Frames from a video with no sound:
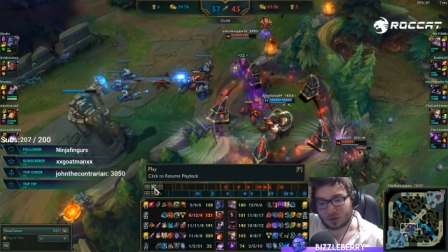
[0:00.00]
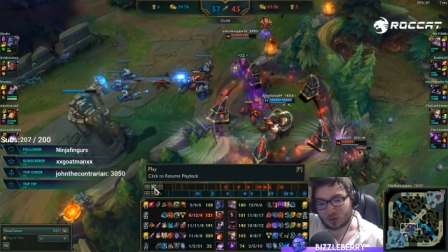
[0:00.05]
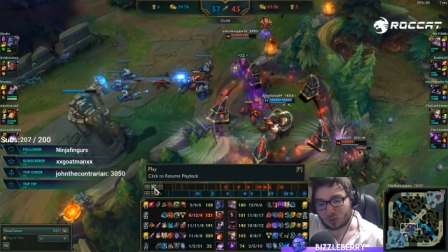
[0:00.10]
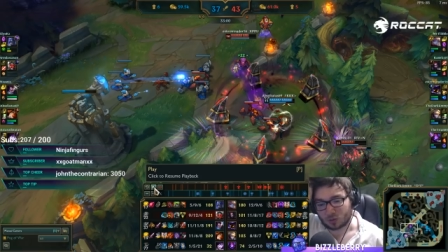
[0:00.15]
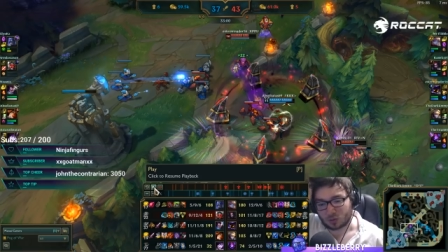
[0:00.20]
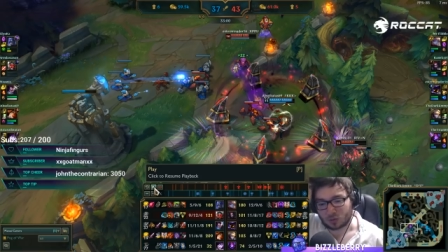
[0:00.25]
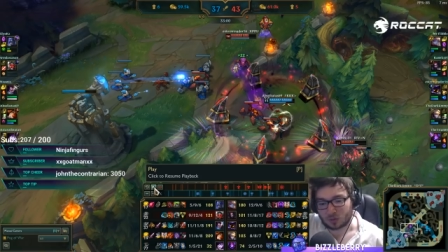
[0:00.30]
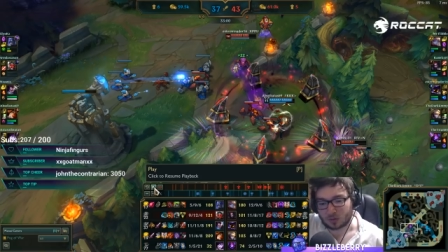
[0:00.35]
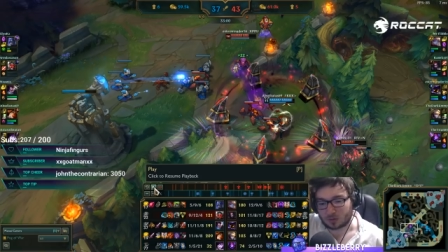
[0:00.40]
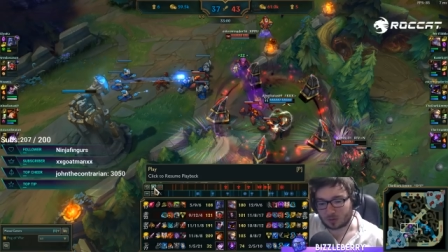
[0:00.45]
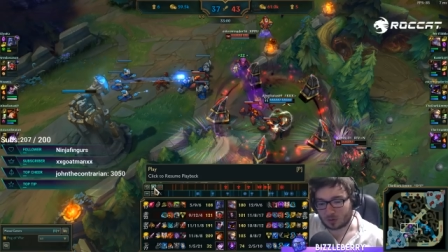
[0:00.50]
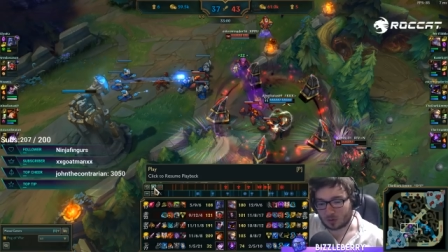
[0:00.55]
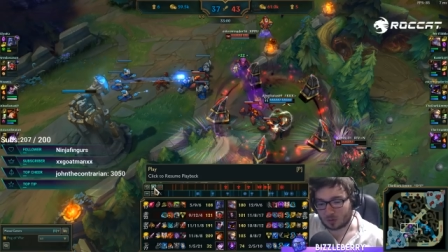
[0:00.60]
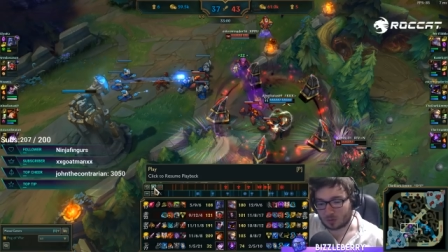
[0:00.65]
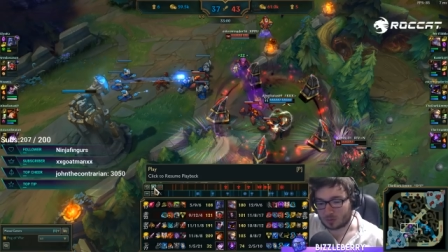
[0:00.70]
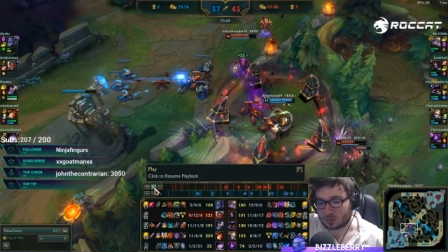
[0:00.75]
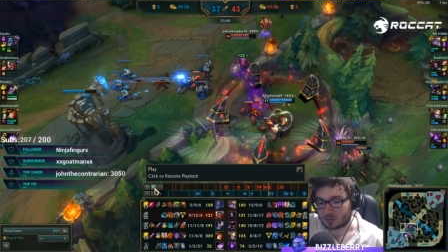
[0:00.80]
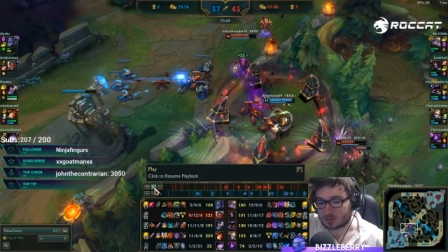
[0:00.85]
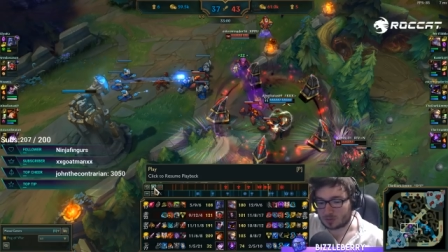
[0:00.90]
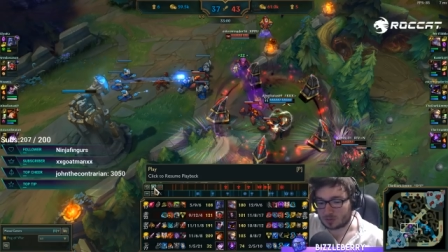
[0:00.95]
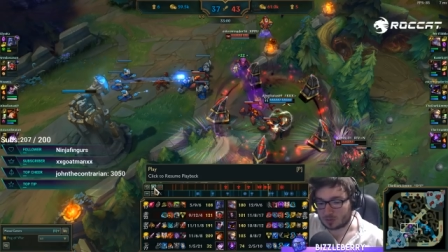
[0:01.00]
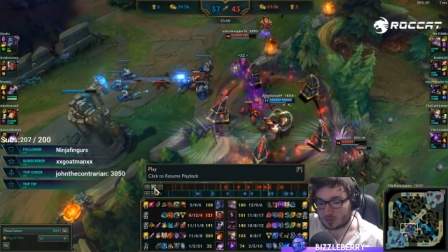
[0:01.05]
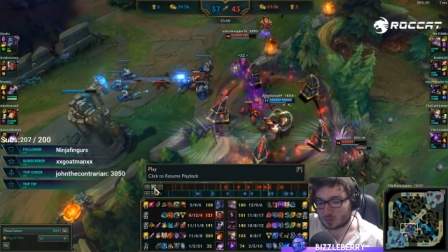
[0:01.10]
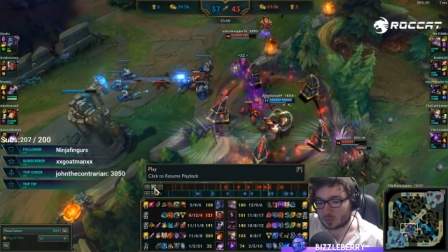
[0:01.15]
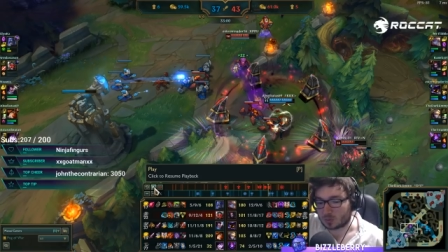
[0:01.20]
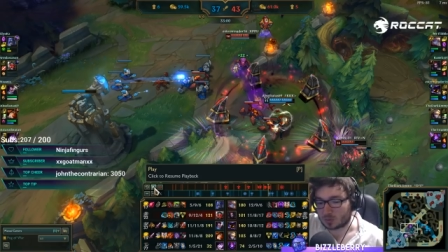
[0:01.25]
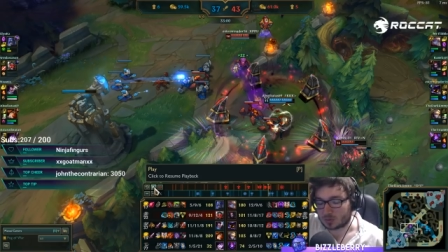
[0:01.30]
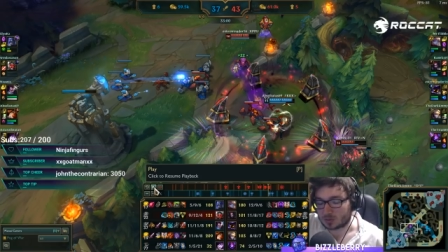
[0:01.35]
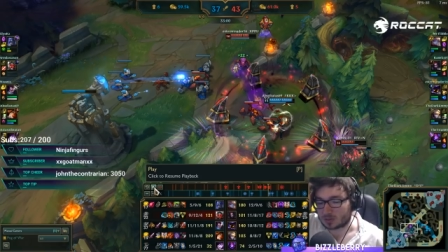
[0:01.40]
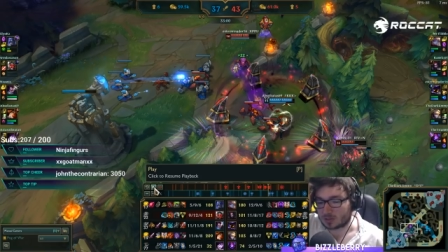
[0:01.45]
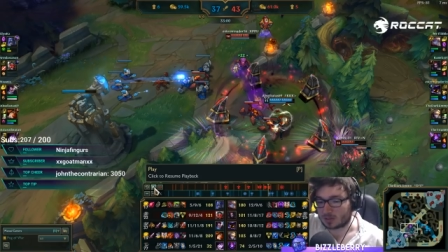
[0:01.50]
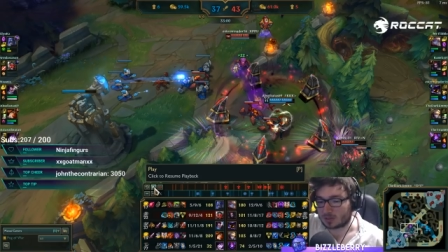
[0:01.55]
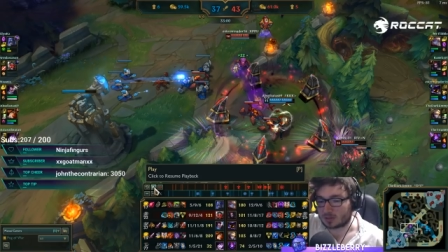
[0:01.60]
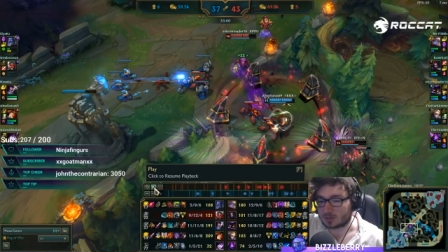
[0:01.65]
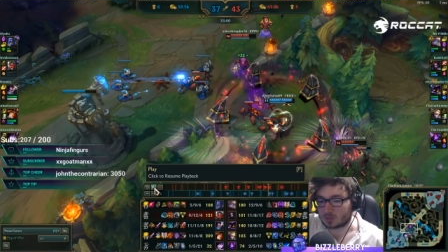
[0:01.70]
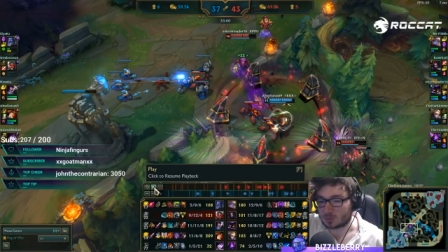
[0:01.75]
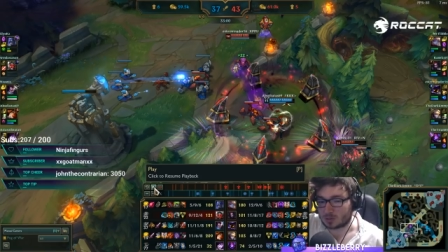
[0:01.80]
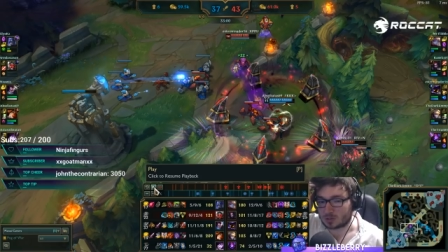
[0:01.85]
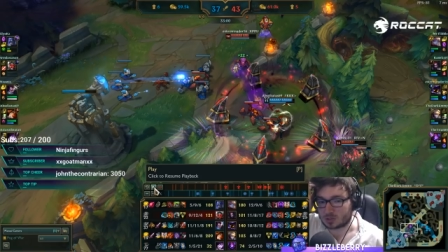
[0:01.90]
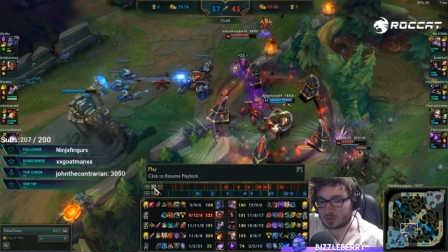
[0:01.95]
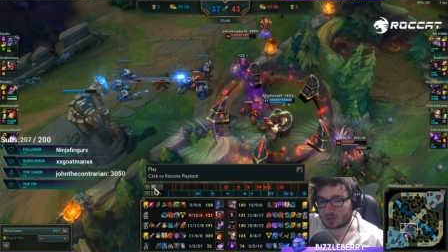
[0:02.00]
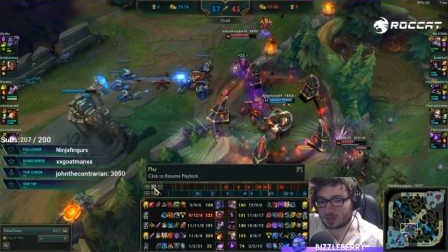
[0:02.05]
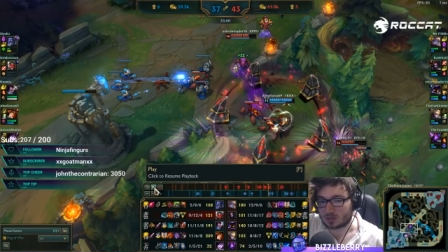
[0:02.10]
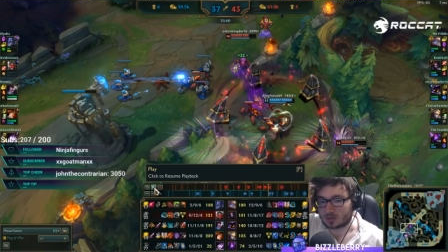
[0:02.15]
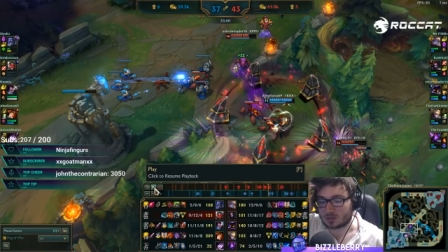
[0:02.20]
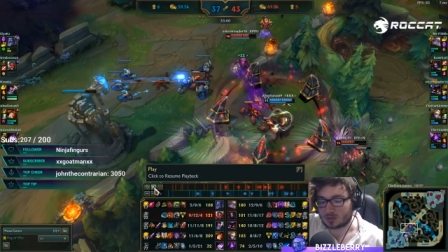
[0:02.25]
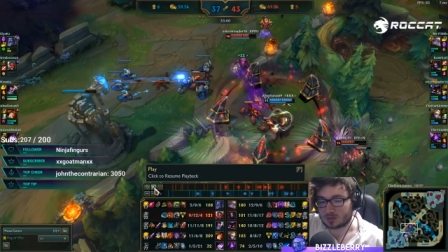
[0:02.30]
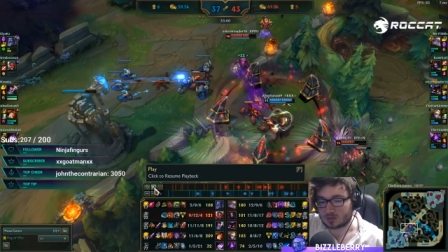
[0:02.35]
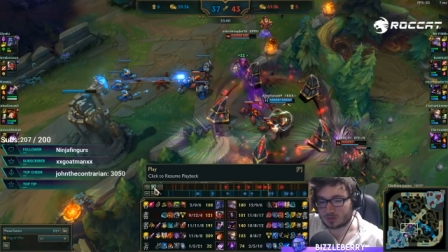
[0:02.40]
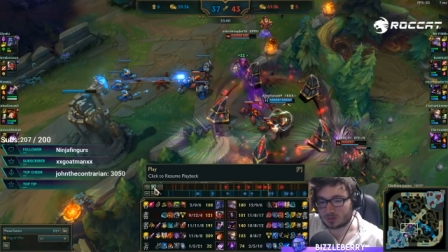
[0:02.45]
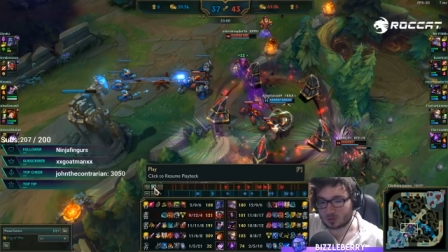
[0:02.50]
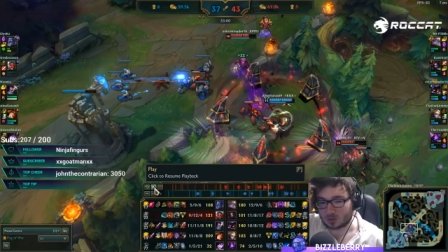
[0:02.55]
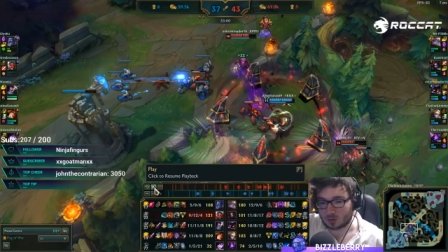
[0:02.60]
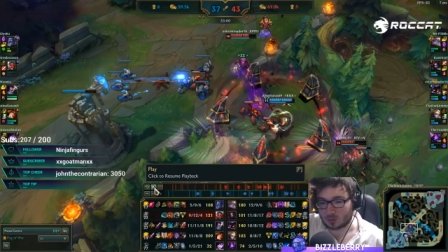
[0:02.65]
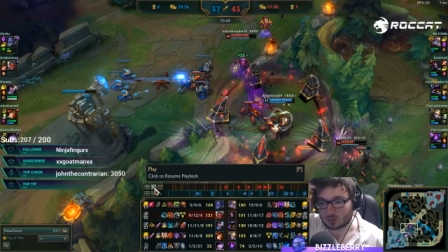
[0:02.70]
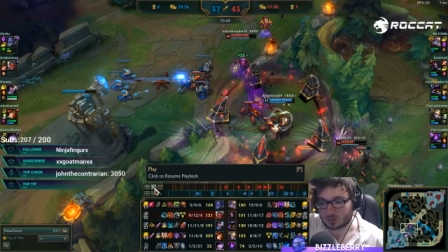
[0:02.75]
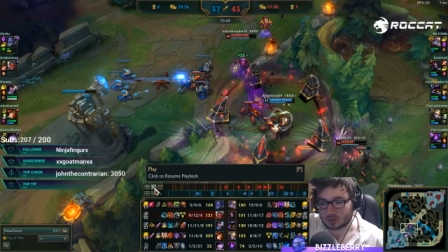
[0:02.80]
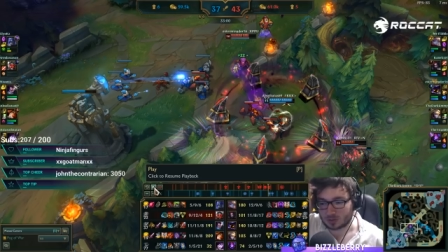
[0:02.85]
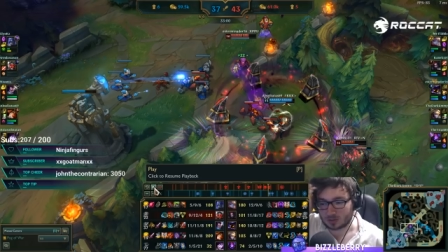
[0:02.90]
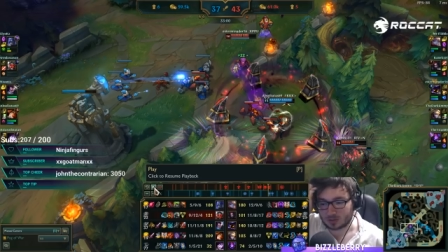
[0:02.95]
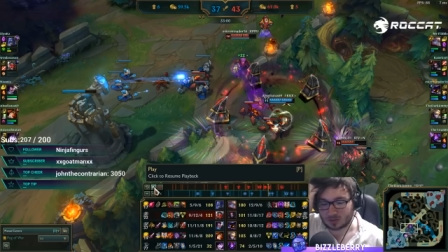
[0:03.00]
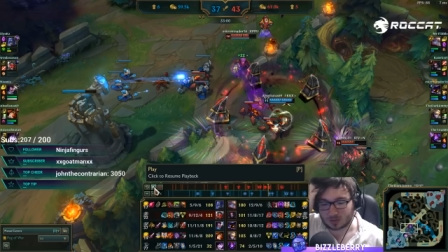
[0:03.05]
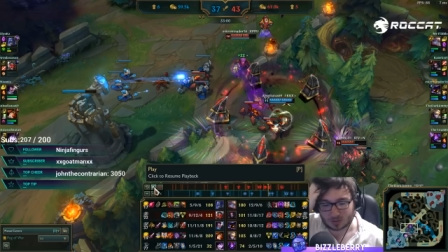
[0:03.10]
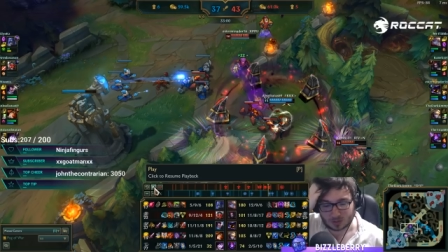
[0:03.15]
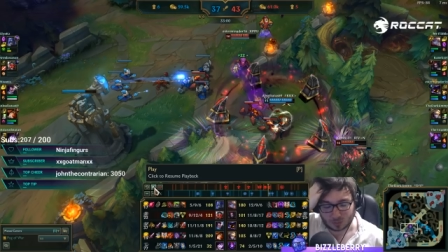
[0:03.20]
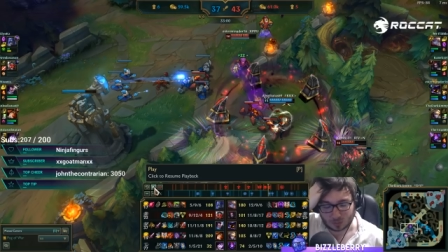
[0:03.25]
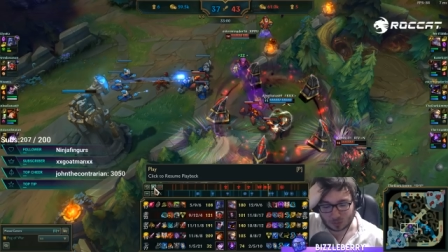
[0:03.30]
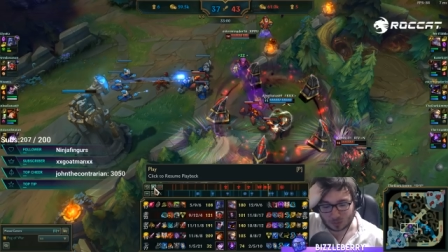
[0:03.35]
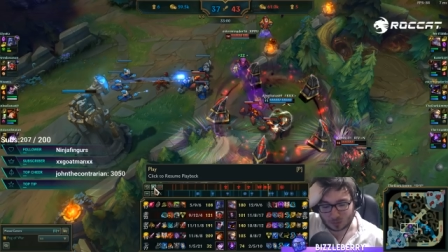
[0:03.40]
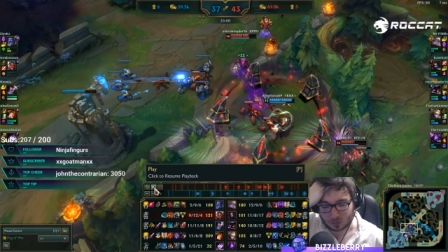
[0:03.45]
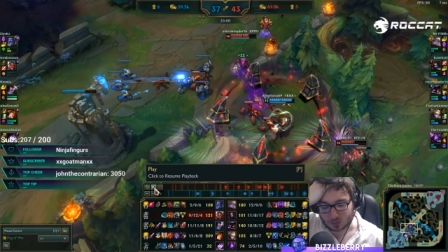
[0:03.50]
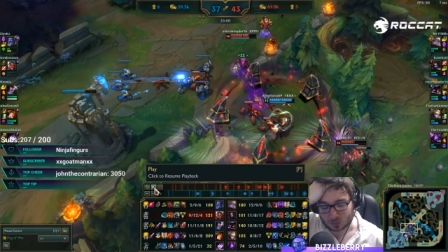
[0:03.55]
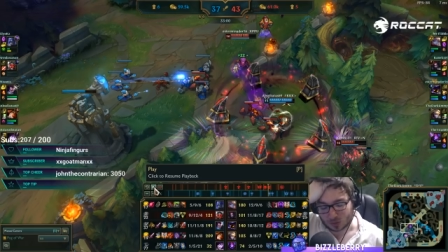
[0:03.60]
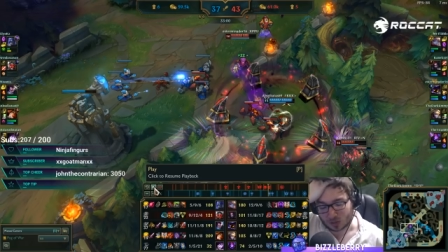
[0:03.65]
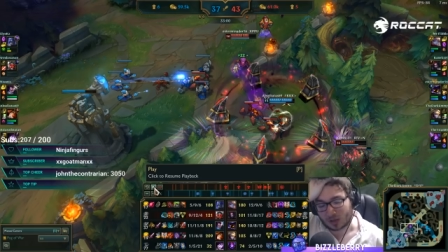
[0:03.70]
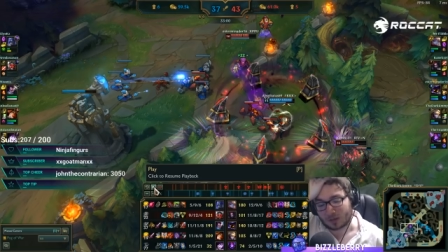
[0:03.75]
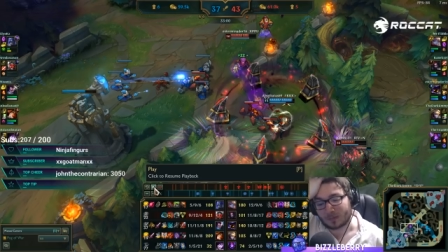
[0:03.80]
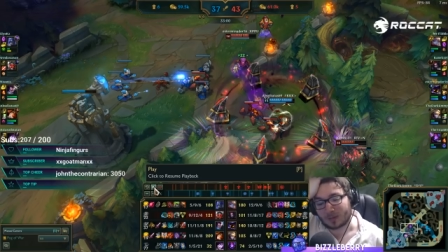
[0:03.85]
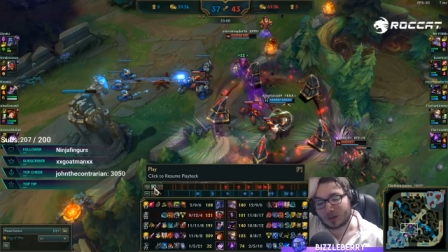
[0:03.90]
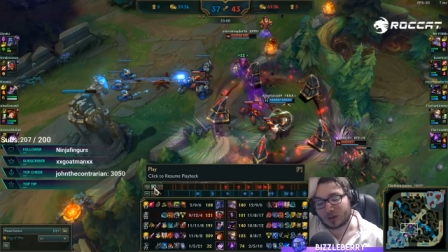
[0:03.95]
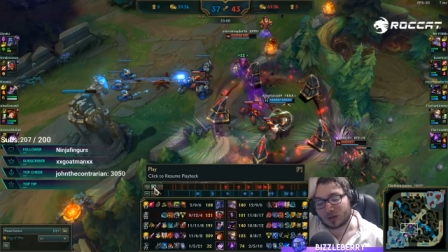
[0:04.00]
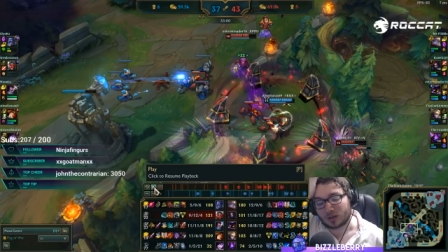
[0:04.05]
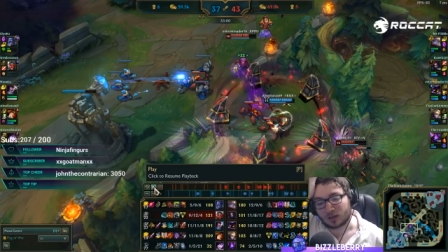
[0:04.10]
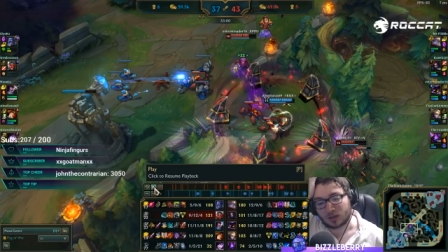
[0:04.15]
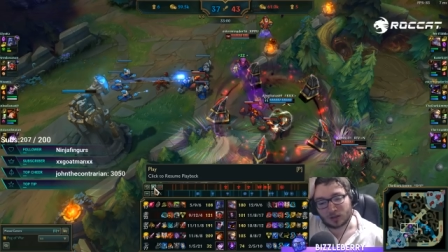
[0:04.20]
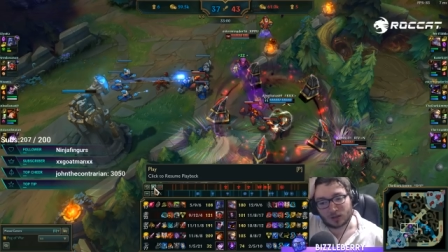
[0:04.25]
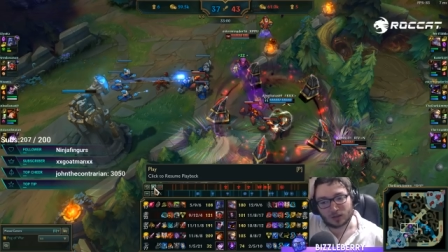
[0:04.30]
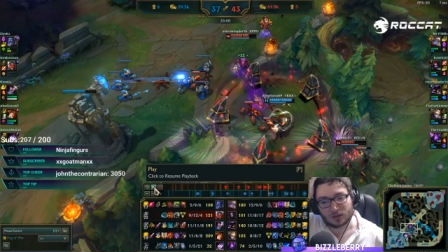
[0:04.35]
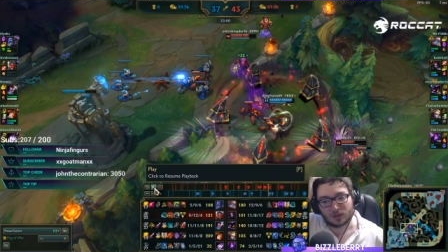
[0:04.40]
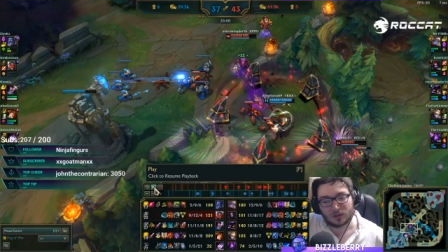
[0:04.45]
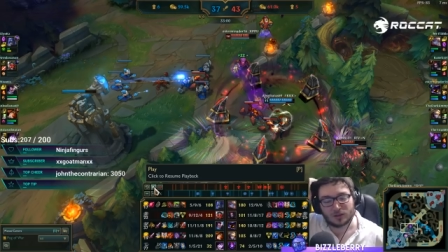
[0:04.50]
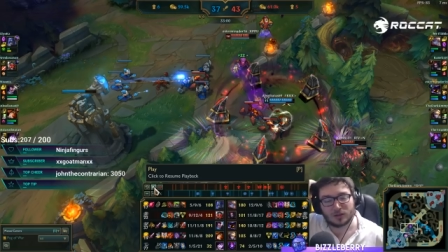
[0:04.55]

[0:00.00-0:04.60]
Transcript: or go towards like the Twin Shadows option that we were talking about earlier.